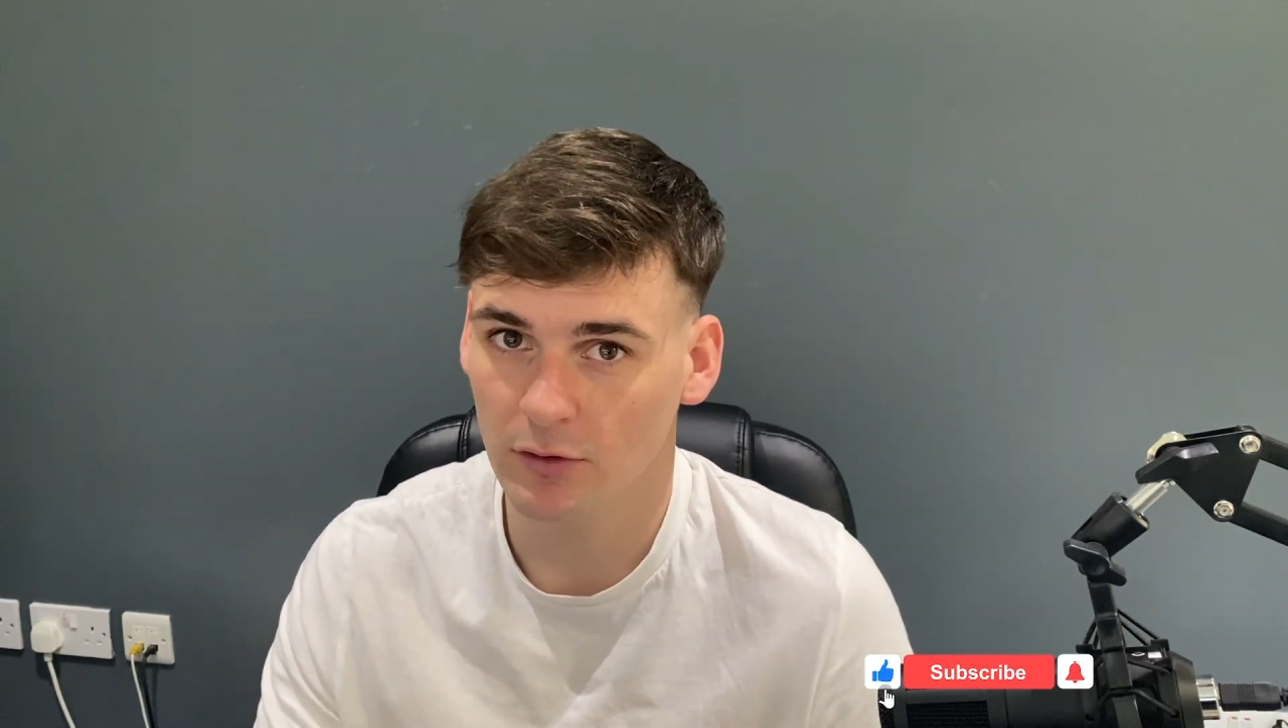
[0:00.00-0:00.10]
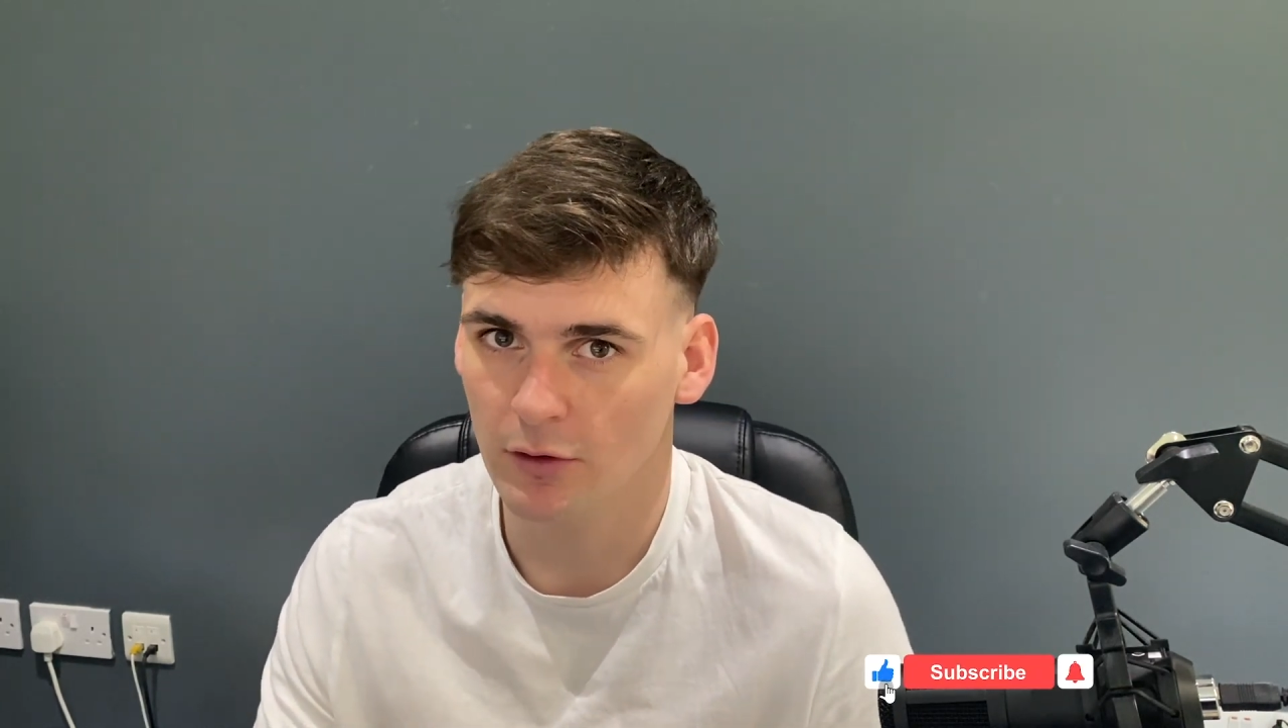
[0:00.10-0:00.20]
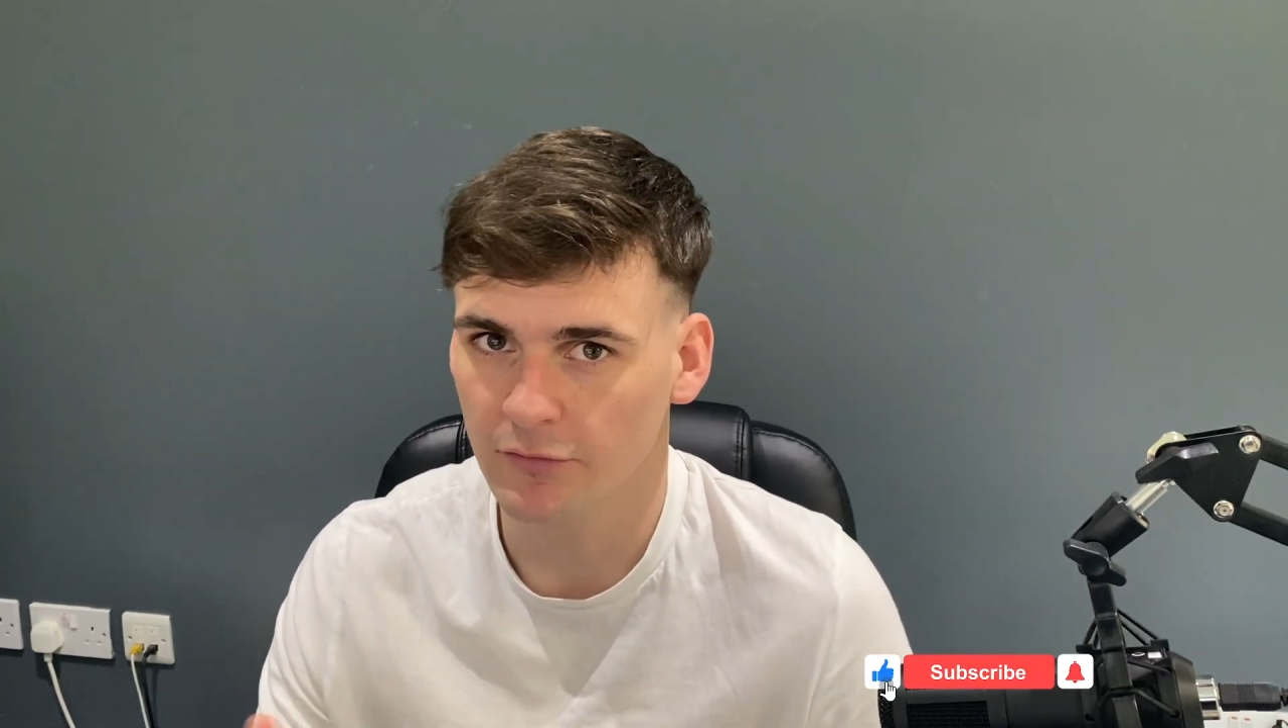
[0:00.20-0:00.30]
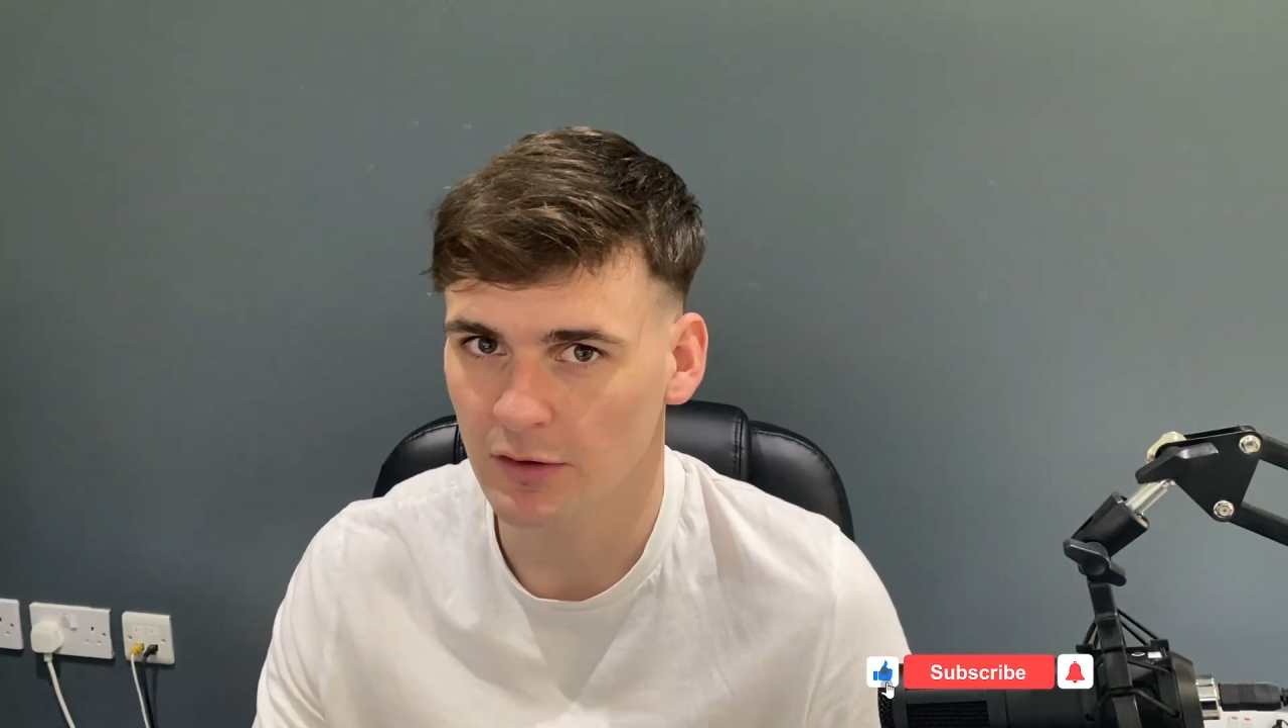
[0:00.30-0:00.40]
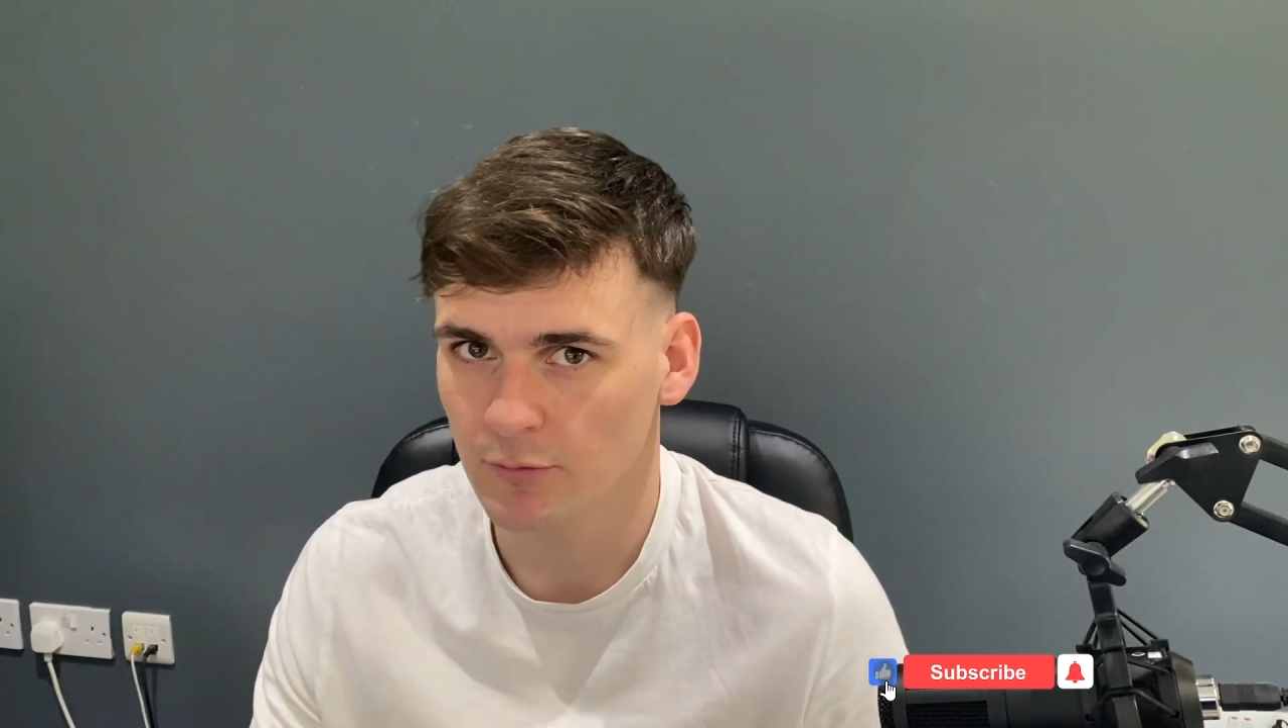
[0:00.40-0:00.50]
and
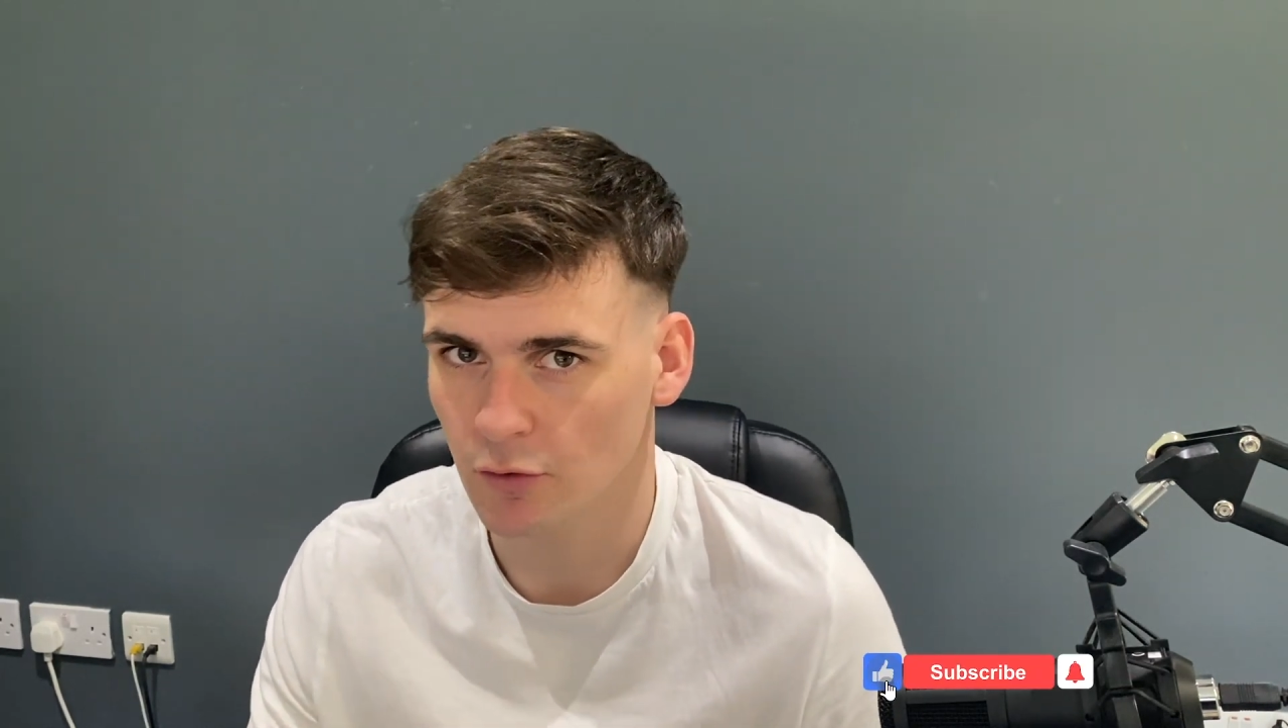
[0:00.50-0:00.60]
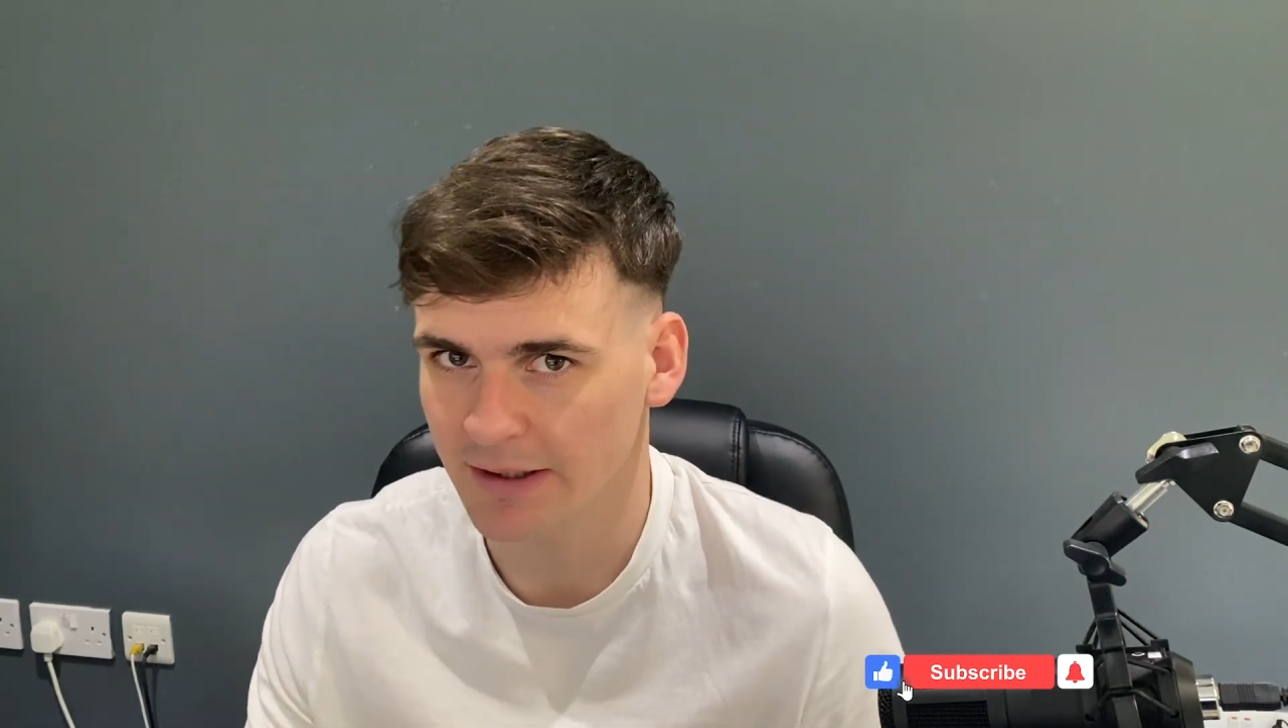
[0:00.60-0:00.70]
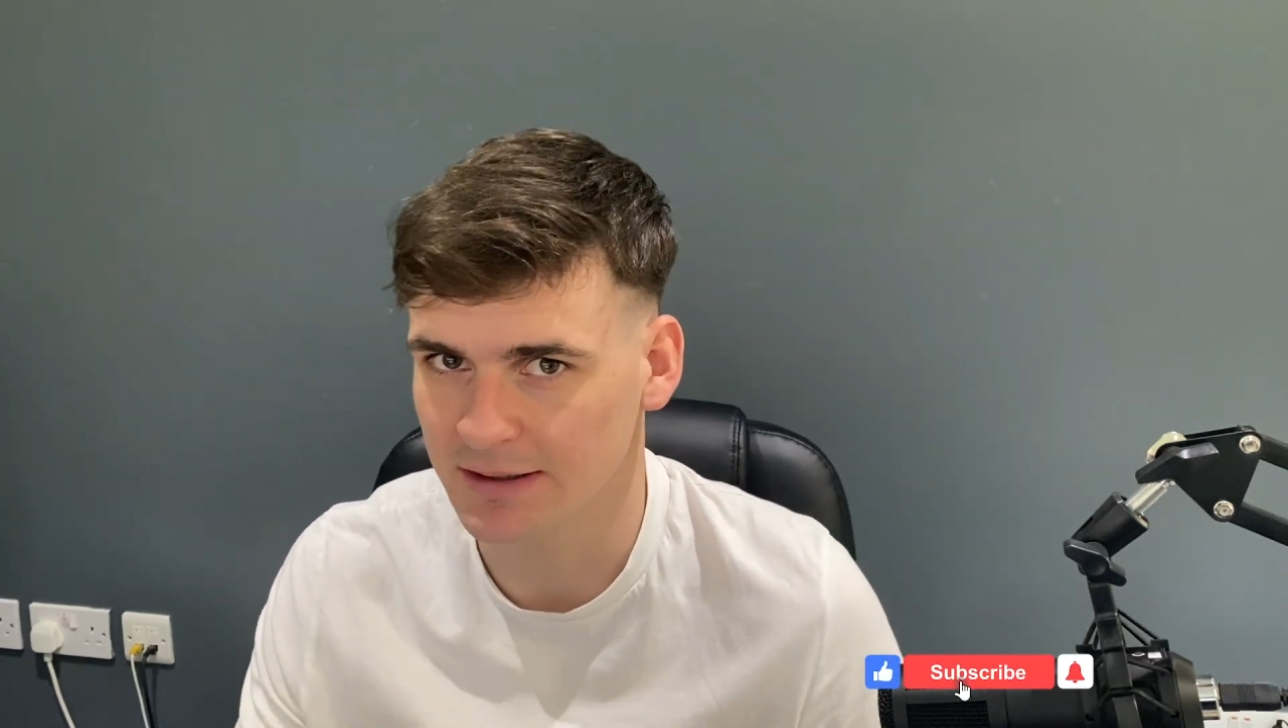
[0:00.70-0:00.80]
often the more